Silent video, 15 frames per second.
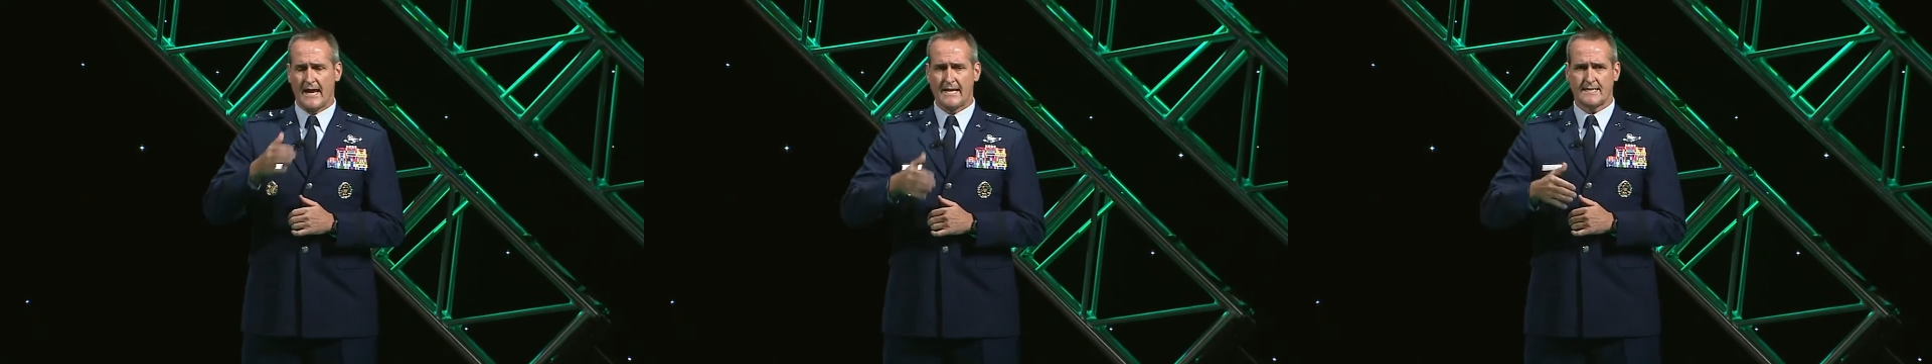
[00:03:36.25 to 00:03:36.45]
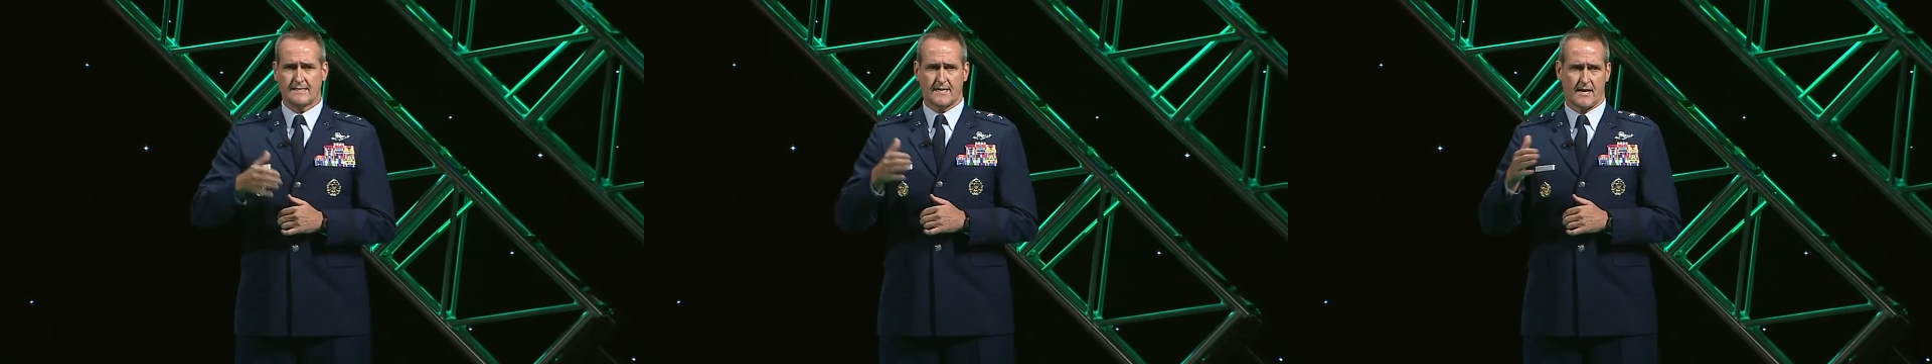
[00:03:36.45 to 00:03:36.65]

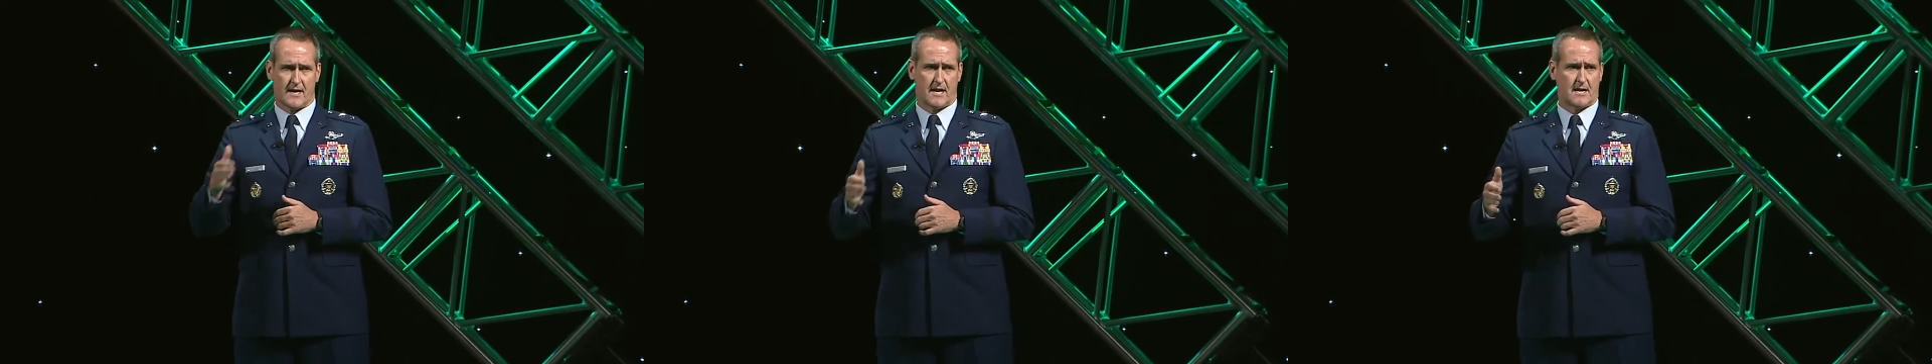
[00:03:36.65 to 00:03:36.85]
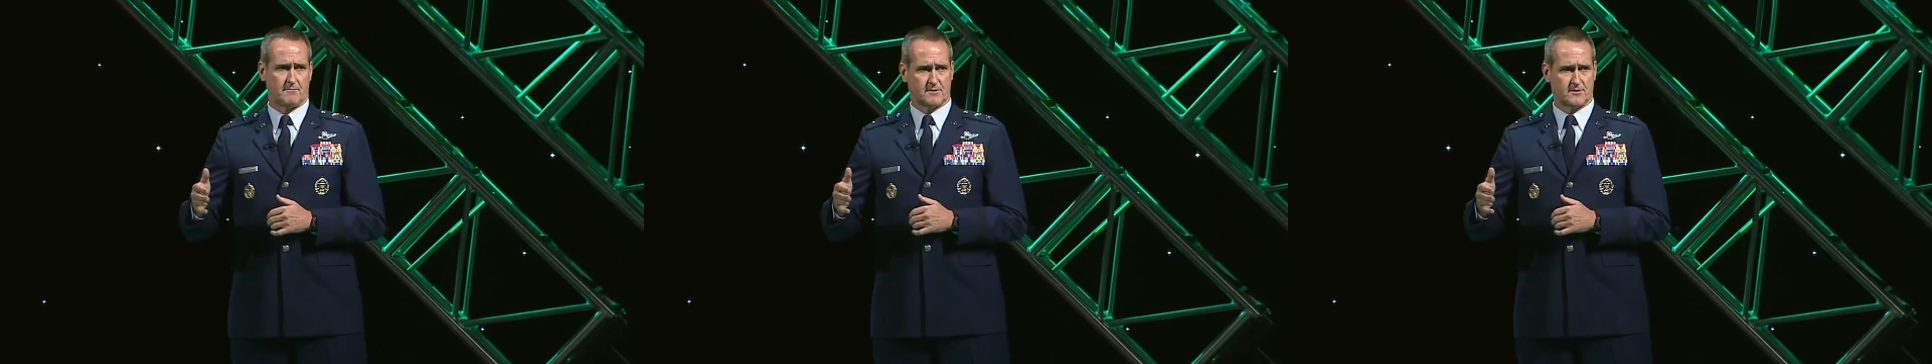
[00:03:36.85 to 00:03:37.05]
8
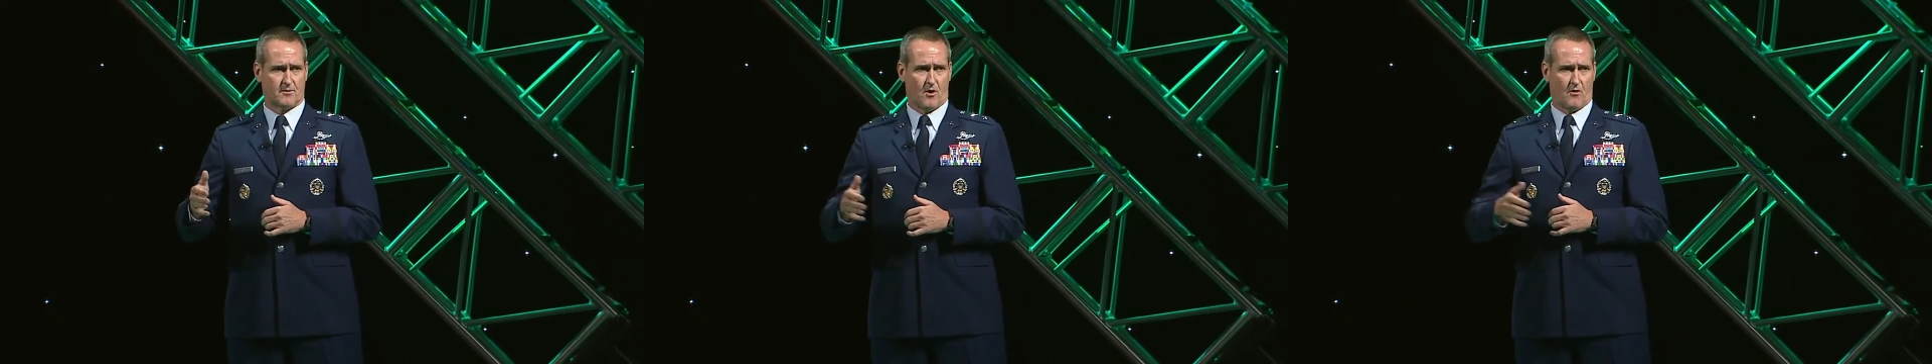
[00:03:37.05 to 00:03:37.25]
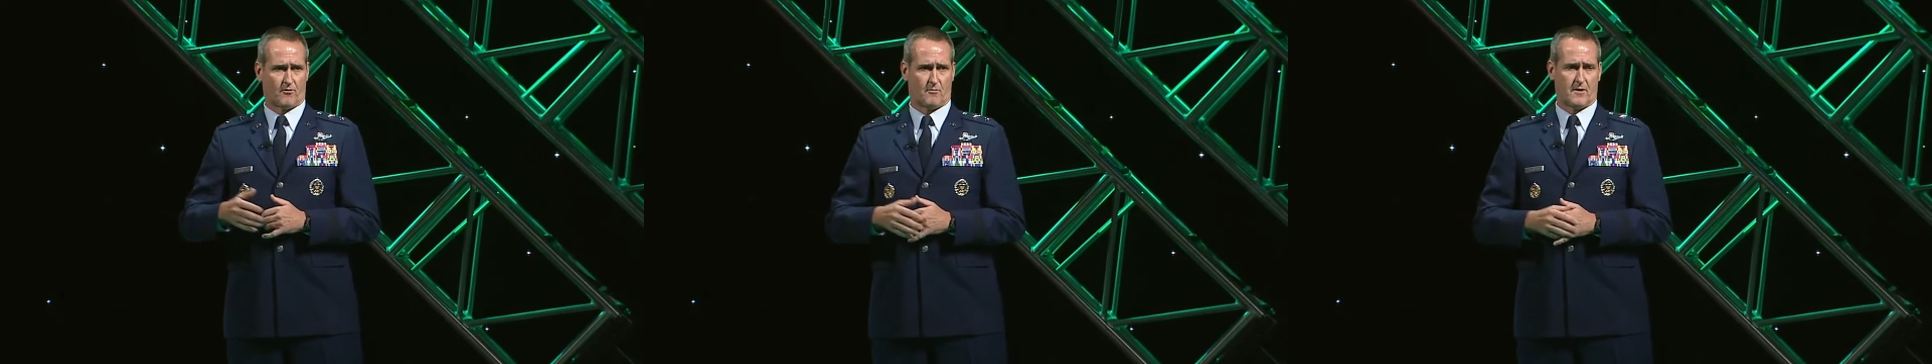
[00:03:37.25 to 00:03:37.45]

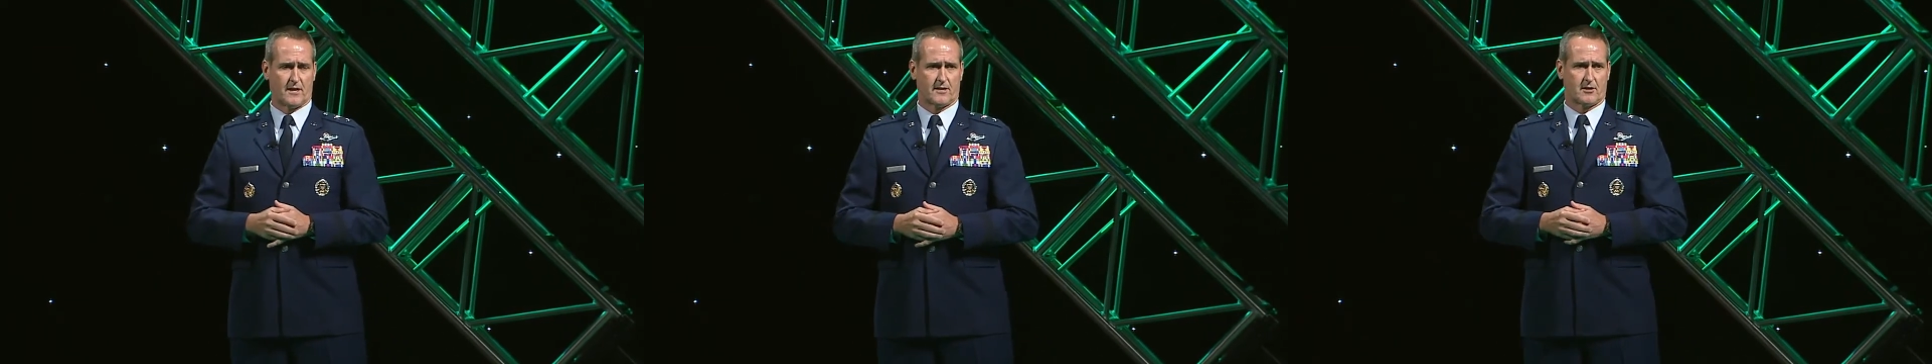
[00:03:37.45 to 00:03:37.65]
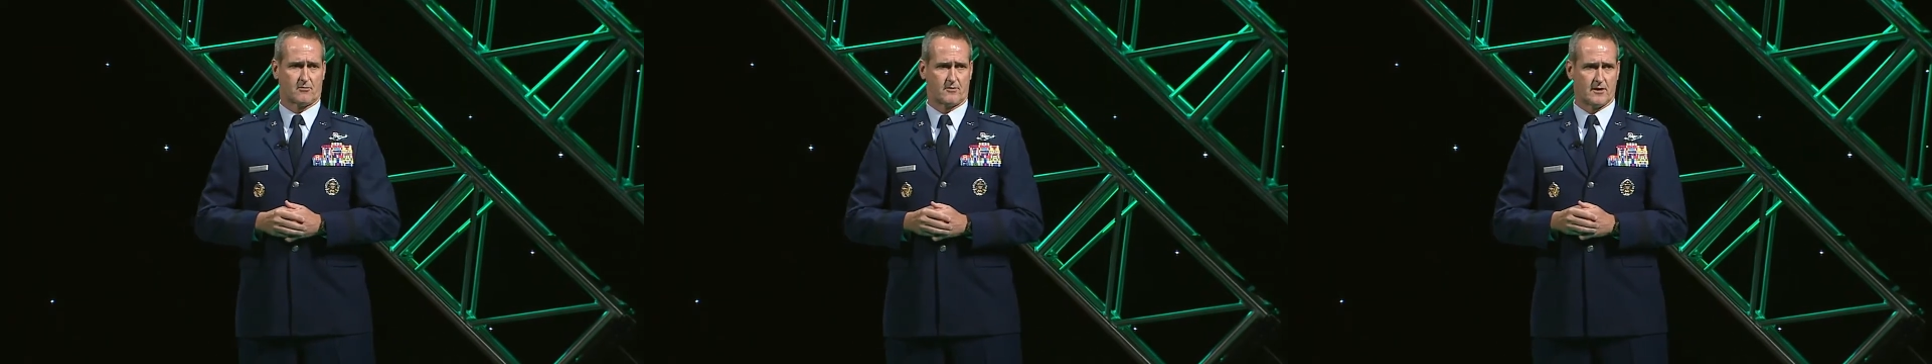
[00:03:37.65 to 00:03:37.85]
times over
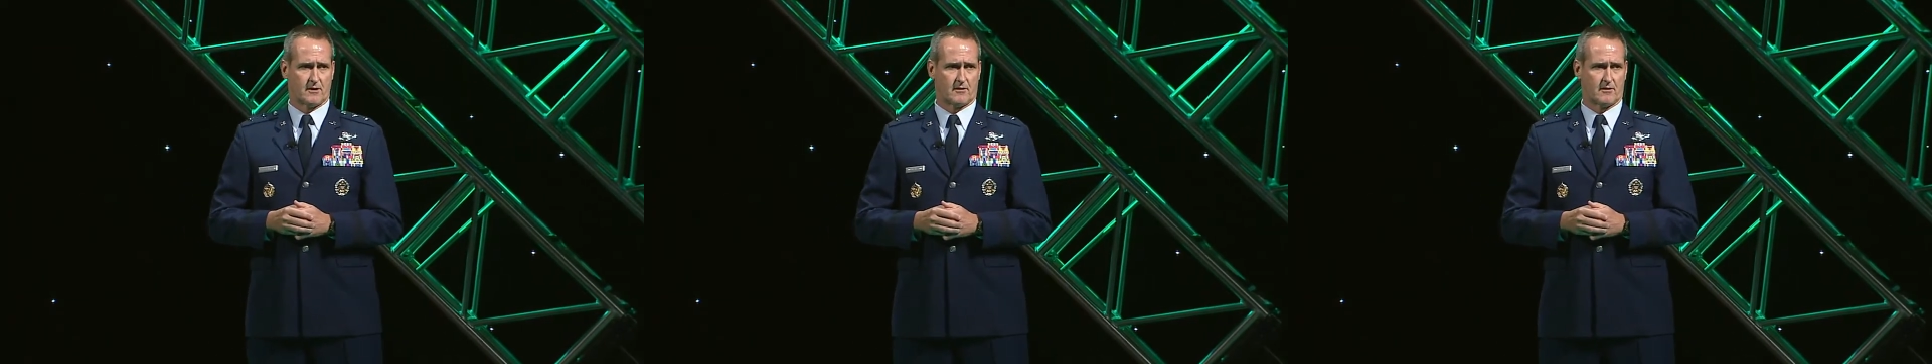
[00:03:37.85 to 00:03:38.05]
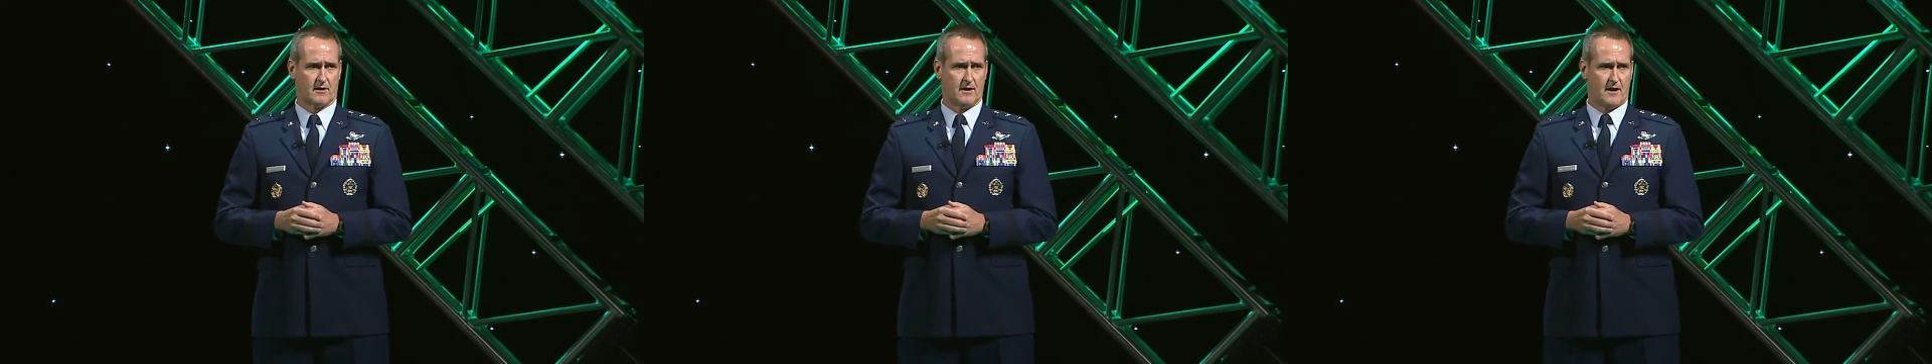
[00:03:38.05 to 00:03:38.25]
my
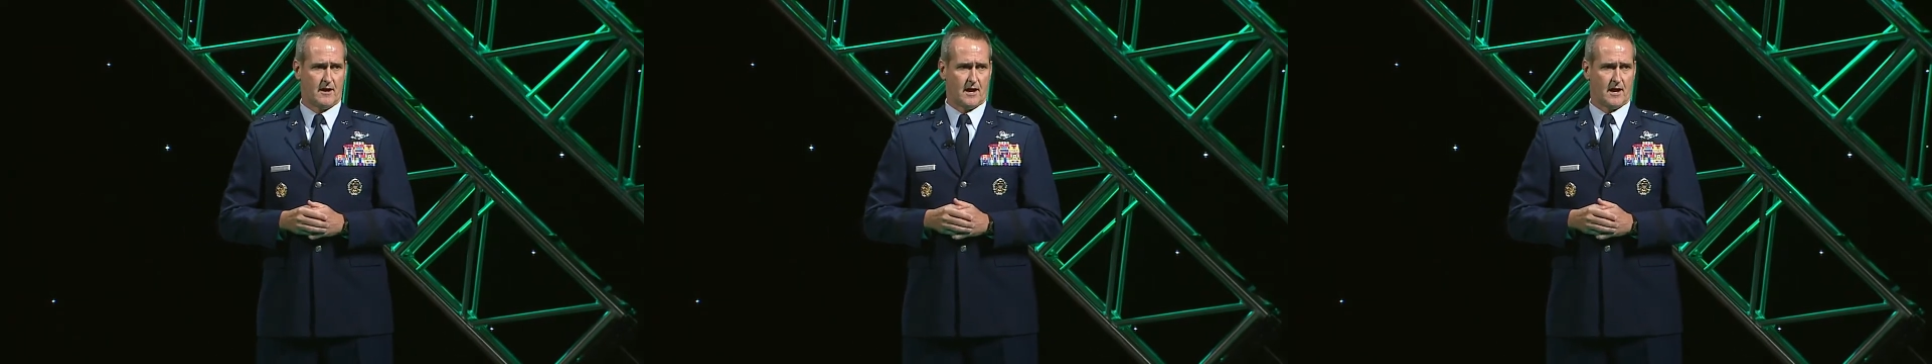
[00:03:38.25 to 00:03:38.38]
career,